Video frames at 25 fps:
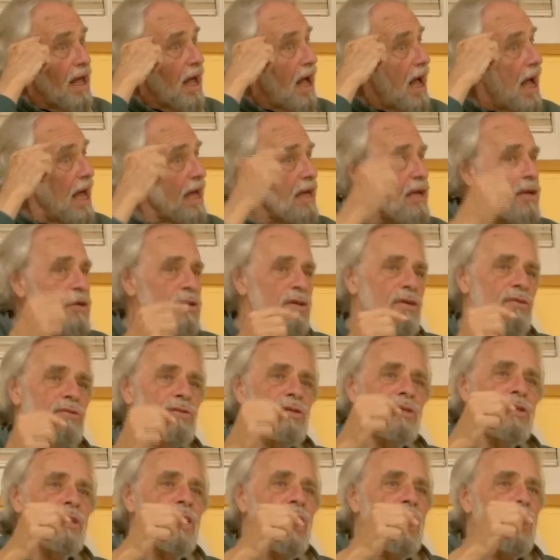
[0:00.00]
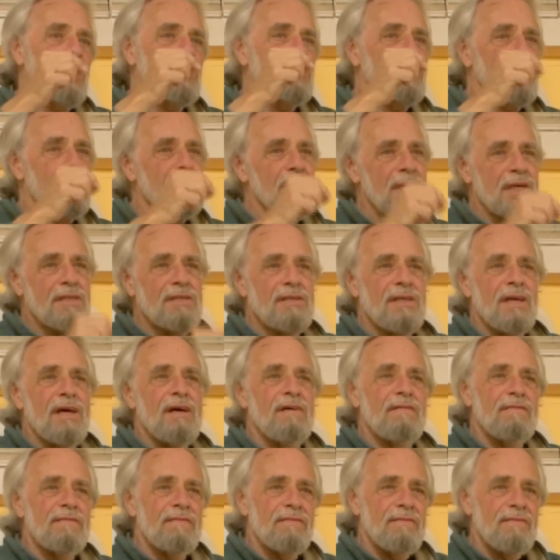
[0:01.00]
I could use the knowledge on
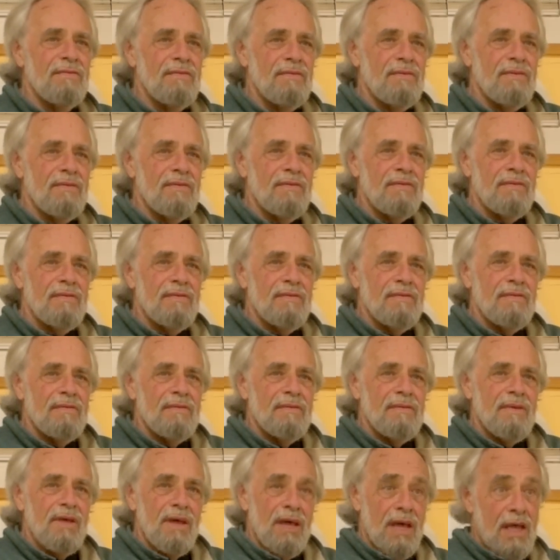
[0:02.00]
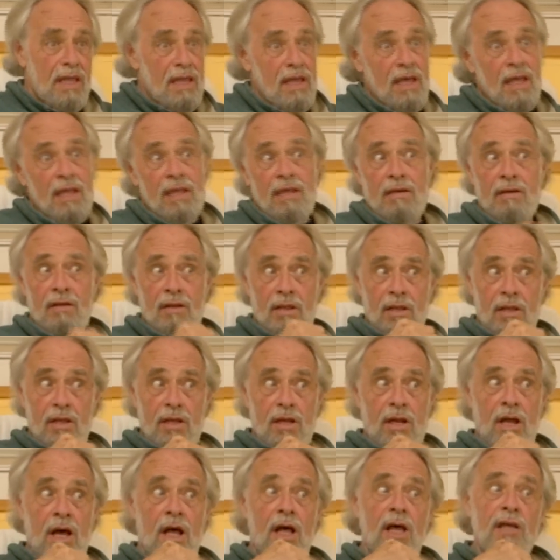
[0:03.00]
myself. And then the
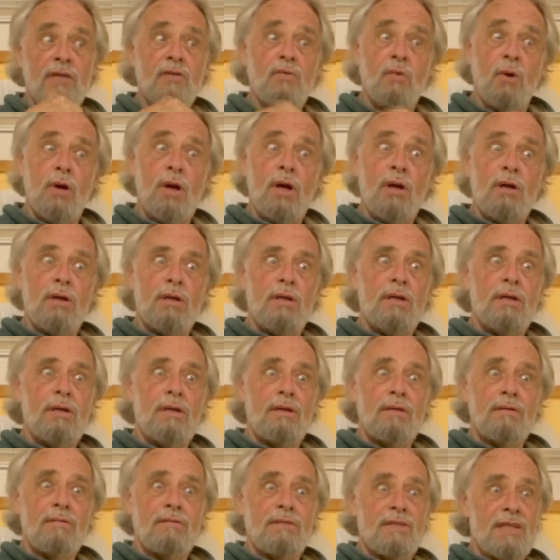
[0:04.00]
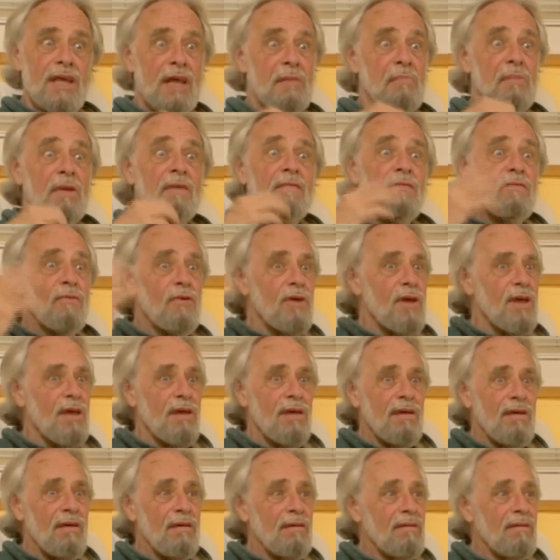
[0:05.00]
knowledge worked, set me free.